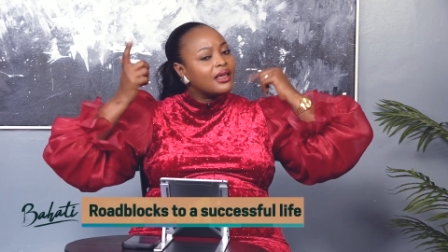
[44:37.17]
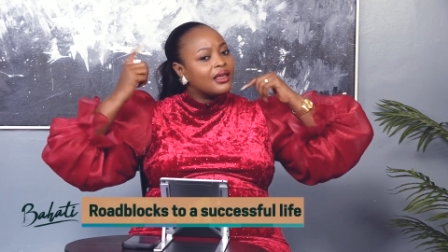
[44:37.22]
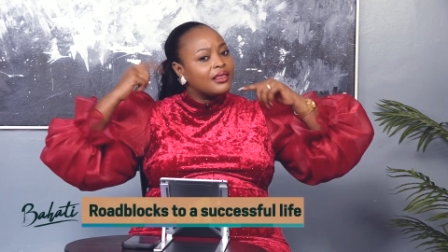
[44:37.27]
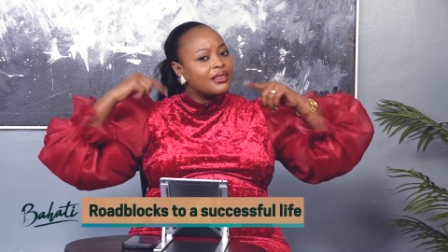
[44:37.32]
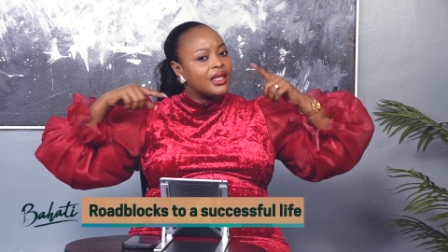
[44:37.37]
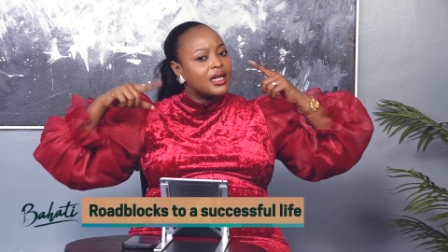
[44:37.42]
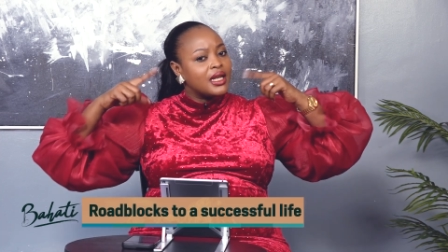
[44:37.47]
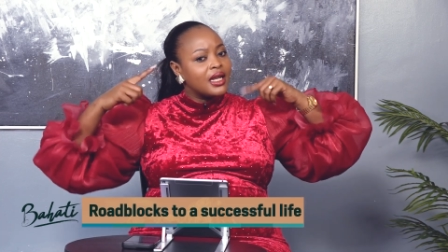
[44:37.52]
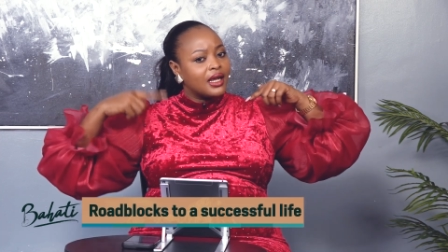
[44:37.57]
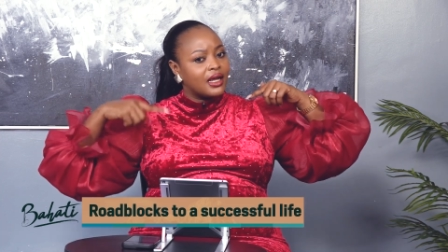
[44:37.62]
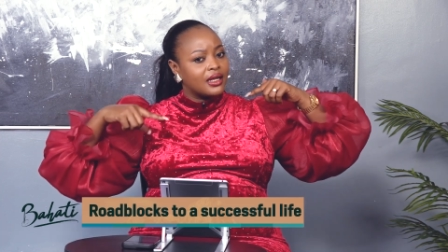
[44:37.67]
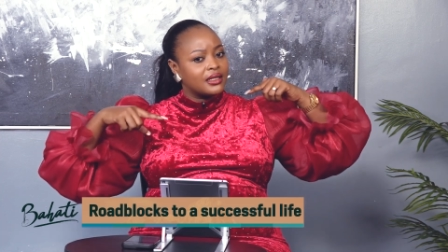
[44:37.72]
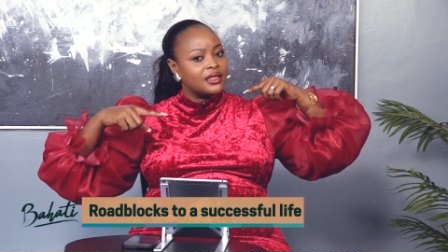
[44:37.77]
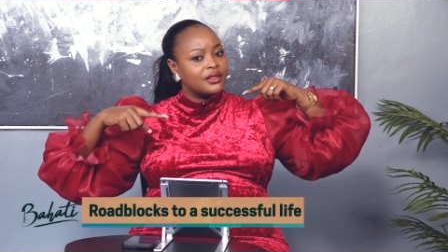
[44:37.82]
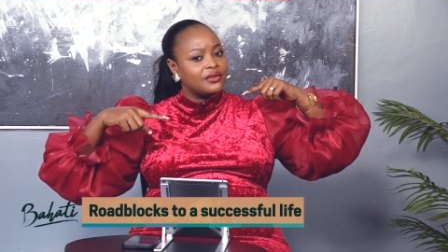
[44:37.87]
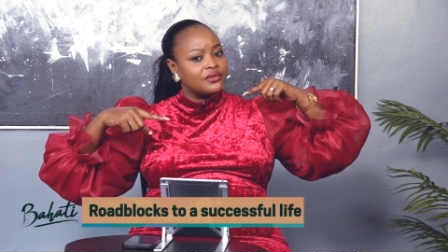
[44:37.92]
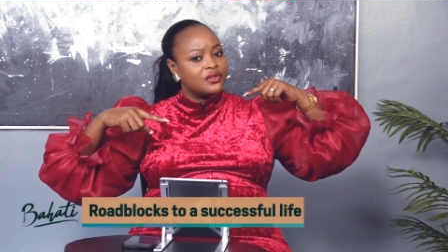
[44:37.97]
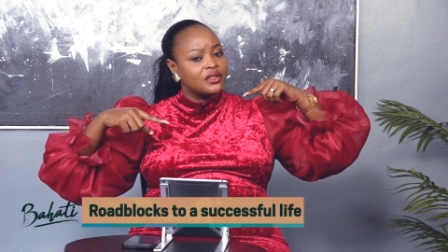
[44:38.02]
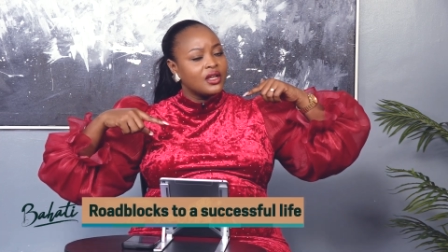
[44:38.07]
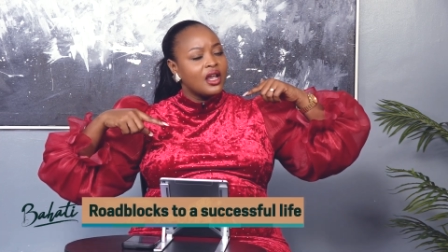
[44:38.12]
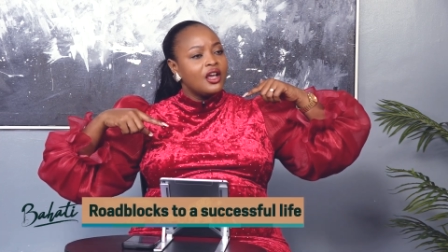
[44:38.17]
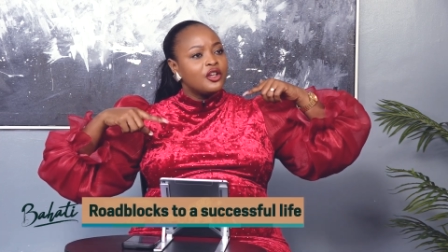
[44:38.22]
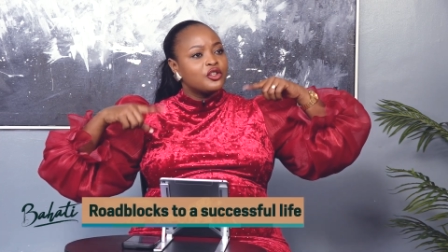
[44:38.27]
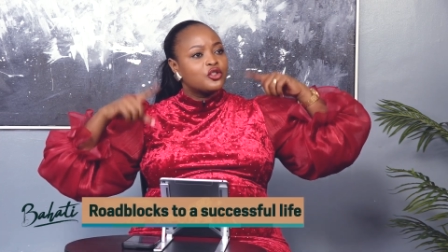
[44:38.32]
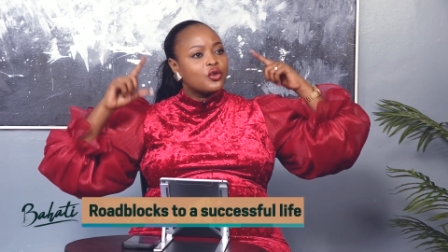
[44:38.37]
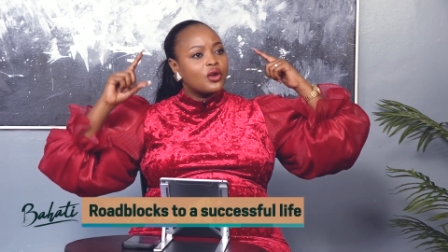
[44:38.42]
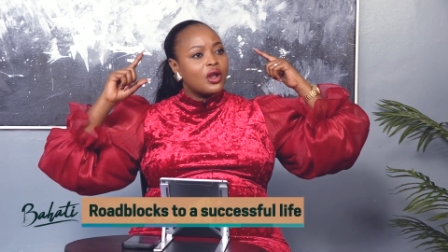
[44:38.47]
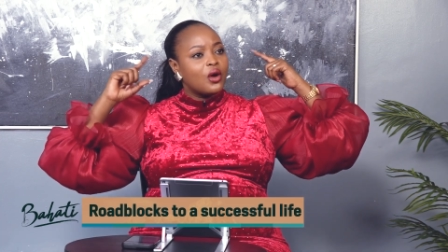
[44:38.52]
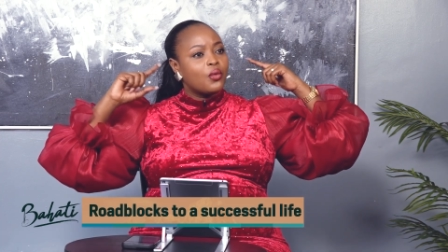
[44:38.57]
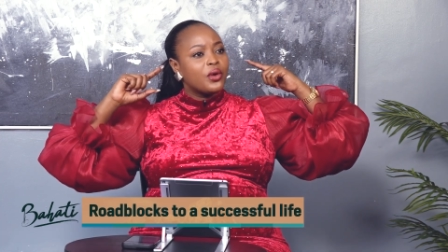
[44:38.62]
in the negatives.
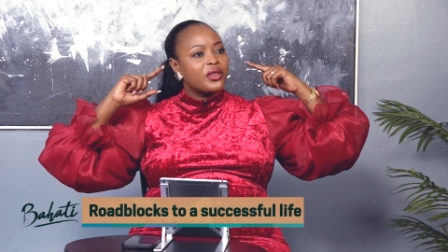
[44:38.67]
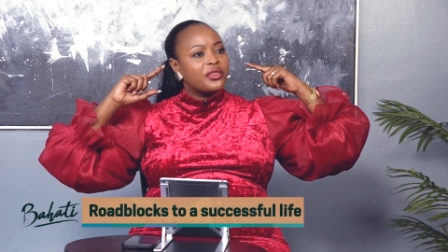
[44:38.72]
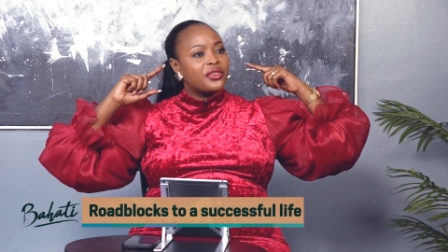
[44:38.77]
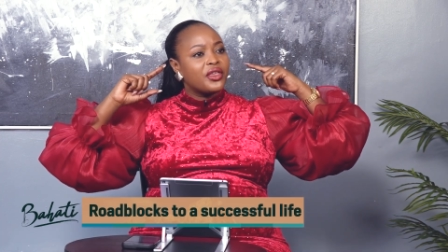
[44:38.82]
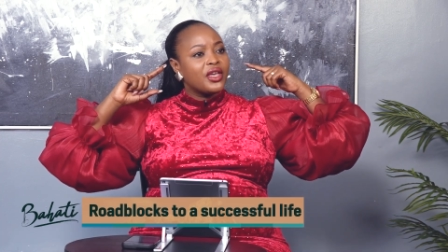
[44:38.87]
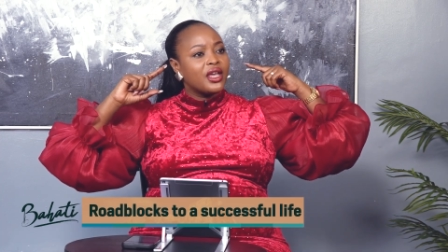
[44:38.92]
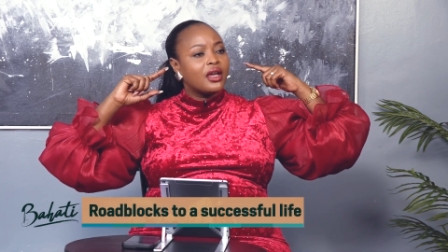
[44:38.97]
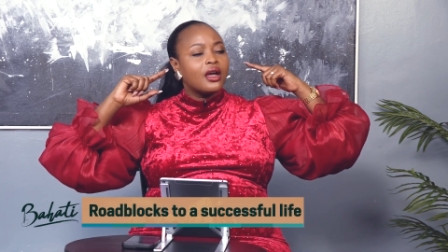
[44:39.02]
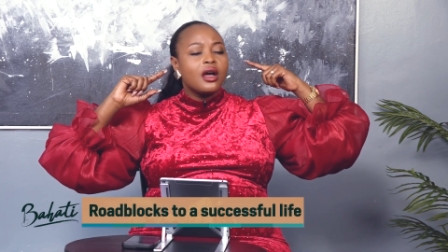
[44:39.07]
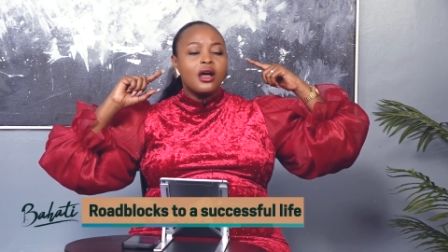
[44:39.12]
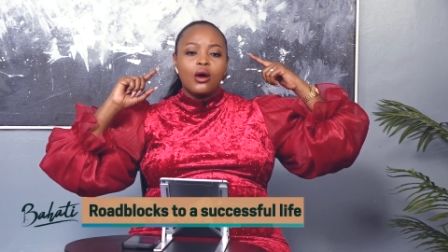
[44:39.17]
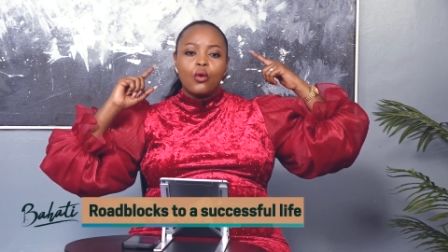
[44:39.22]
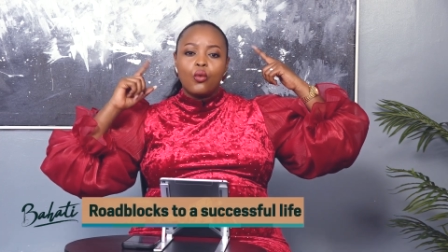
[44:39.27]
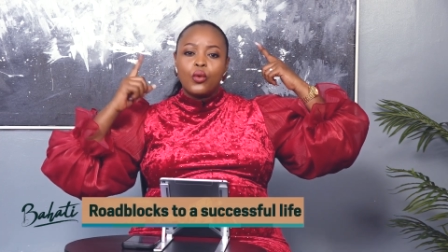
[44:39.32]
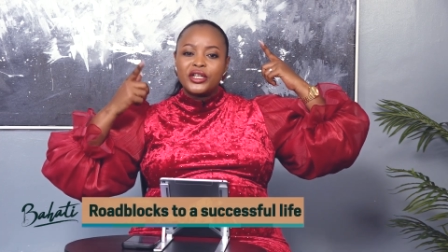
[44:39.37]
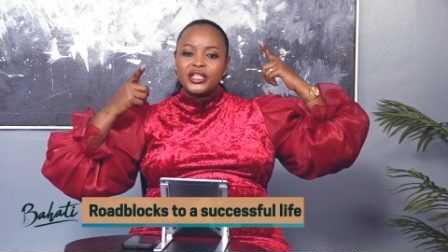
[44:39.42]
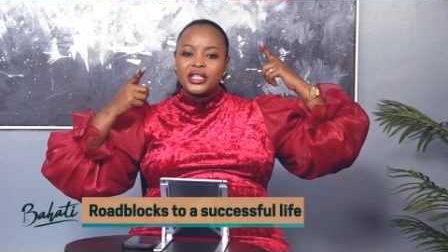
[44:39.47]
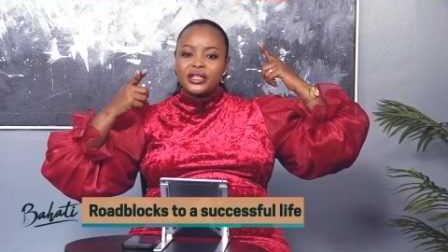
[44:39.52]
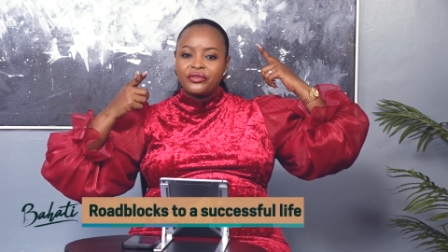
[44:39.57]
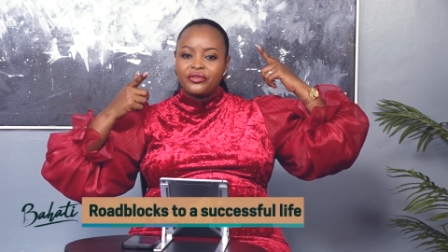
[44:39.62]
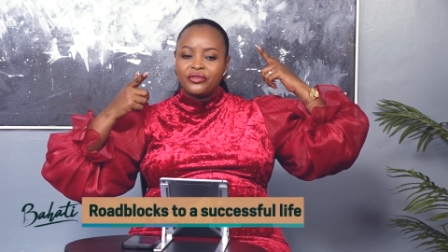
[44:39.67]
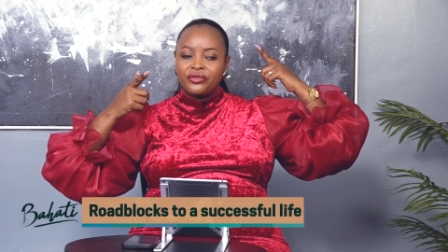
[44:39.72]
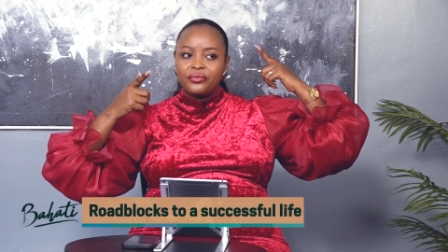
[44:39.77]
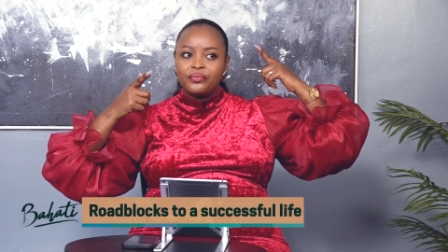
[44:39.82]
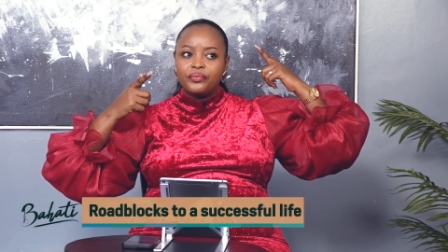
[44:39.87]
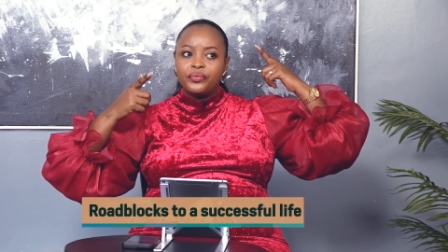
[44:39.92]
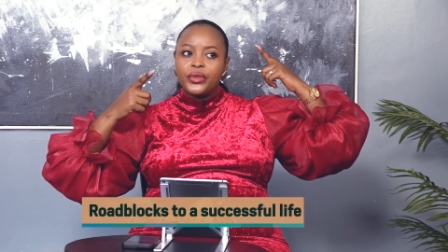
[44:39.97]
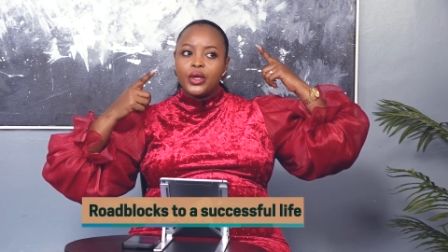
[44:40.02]
So now we think, what if?